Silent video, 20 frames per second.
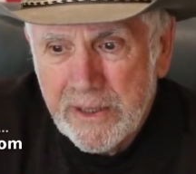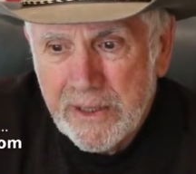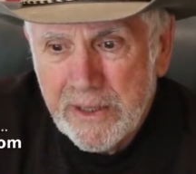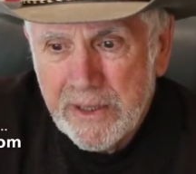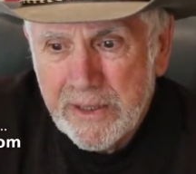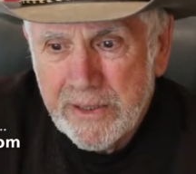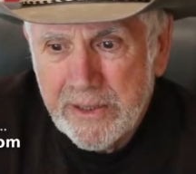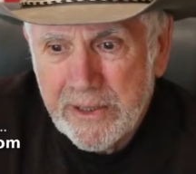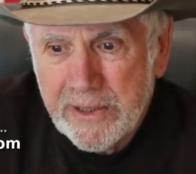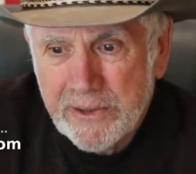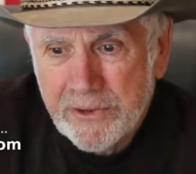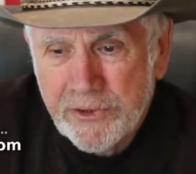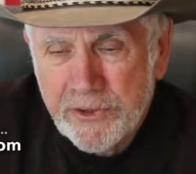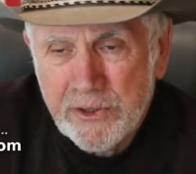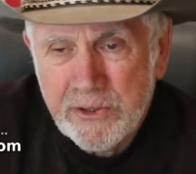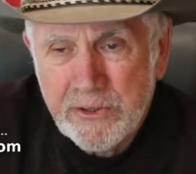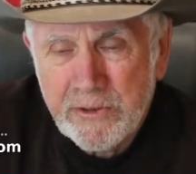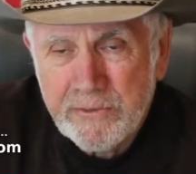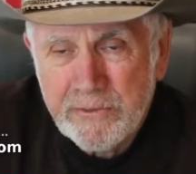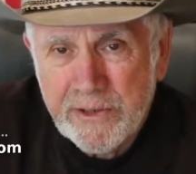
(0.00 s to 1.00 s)
I think a
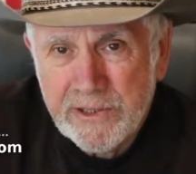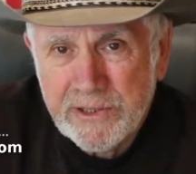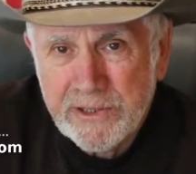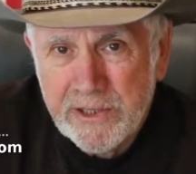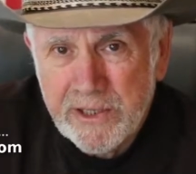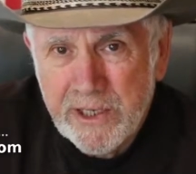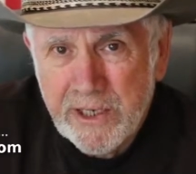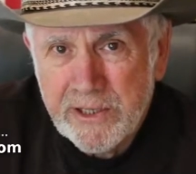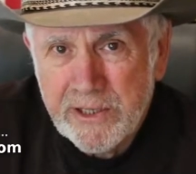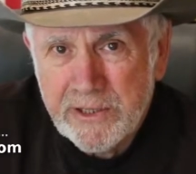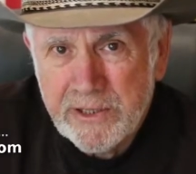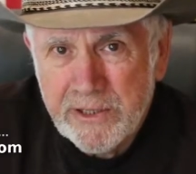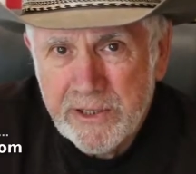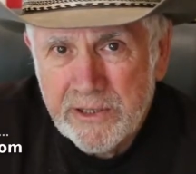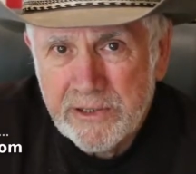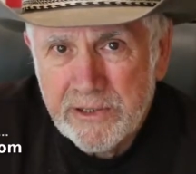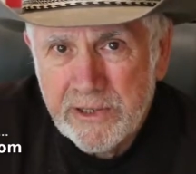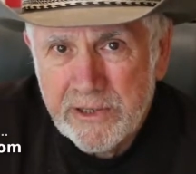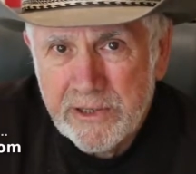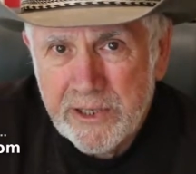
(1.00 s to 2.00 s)
thorough investigation
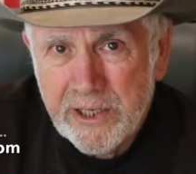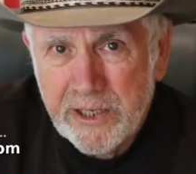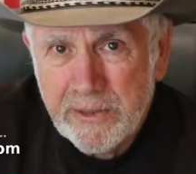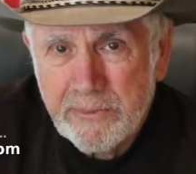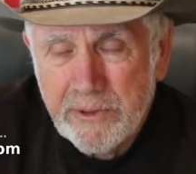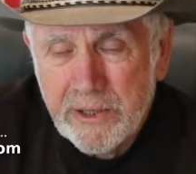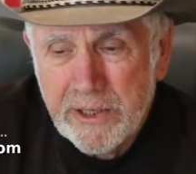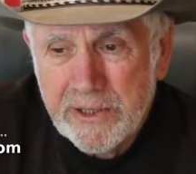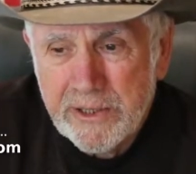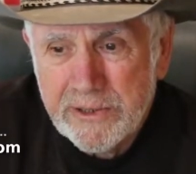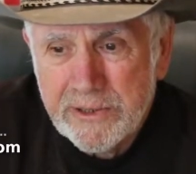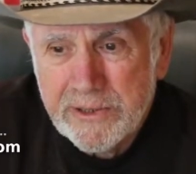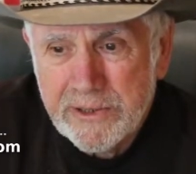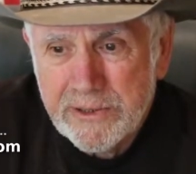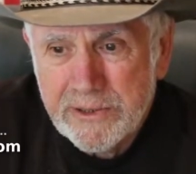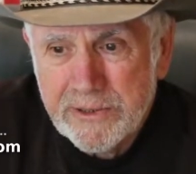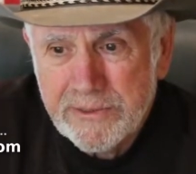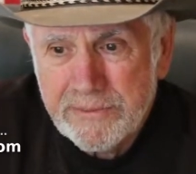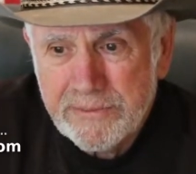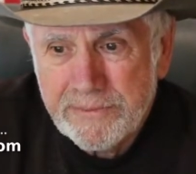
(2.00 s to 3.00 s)
needs to take
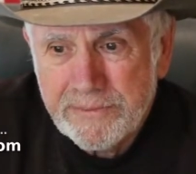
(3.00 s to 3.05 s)
place,